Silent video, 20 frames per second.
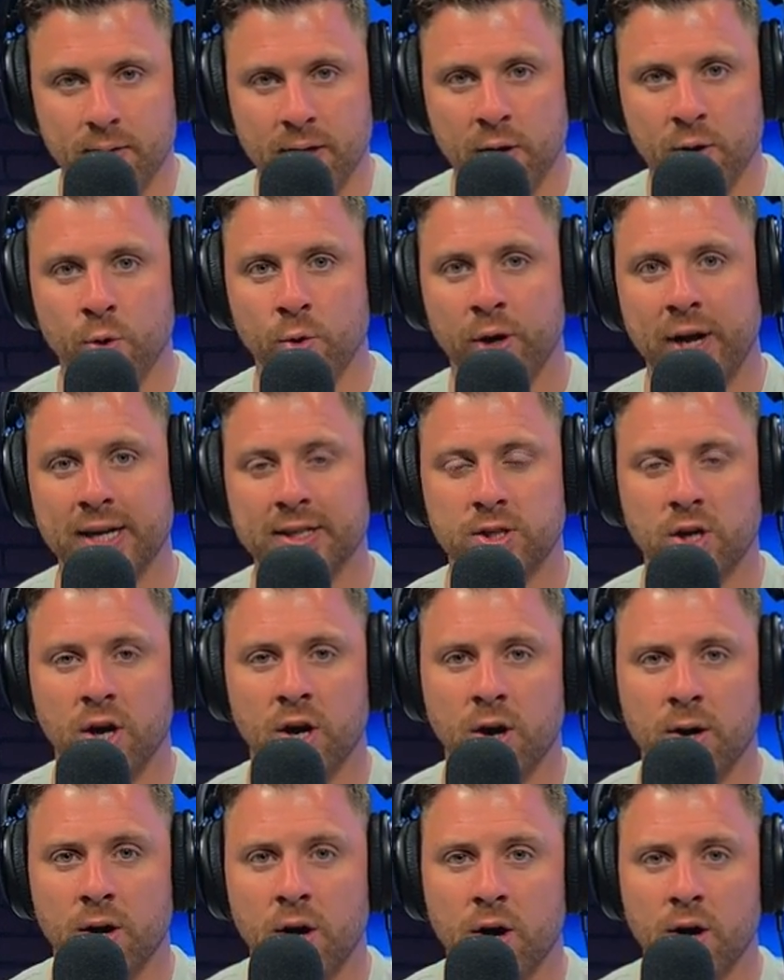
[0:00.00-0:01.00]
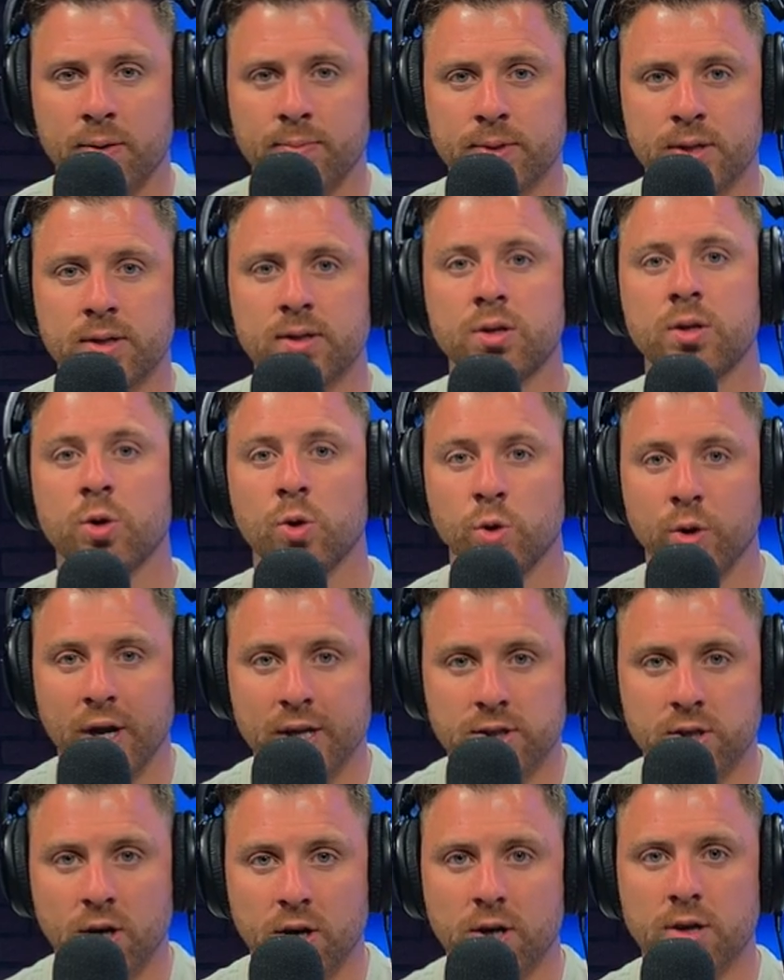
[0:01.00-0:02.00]
who gets harmed? Who
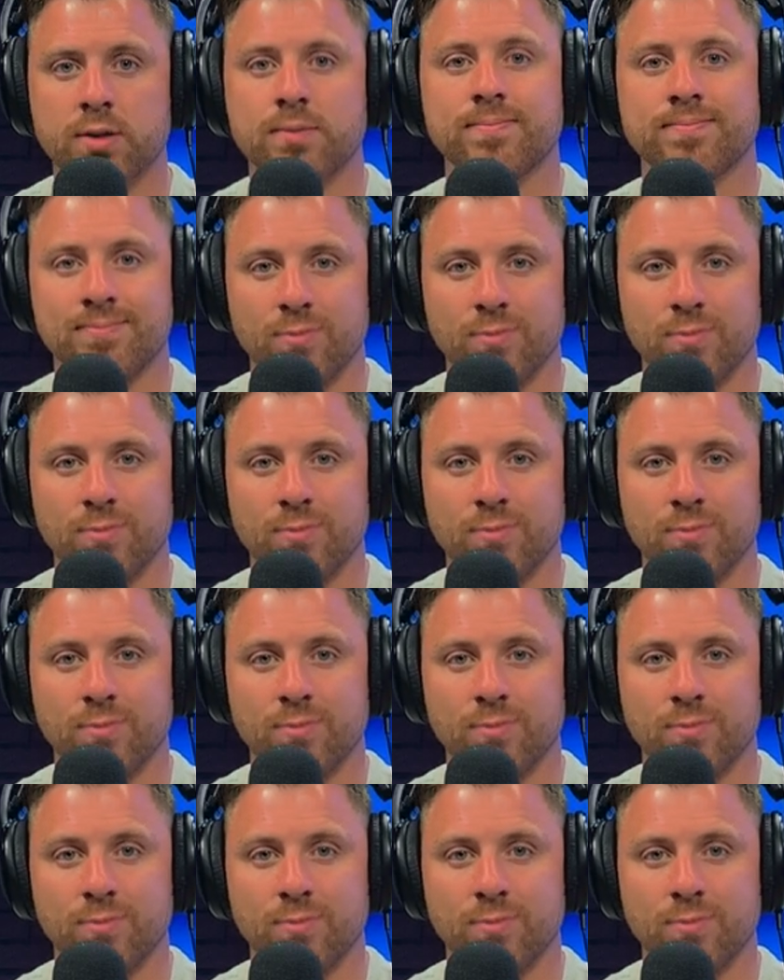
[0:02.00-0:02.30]
gets hurt?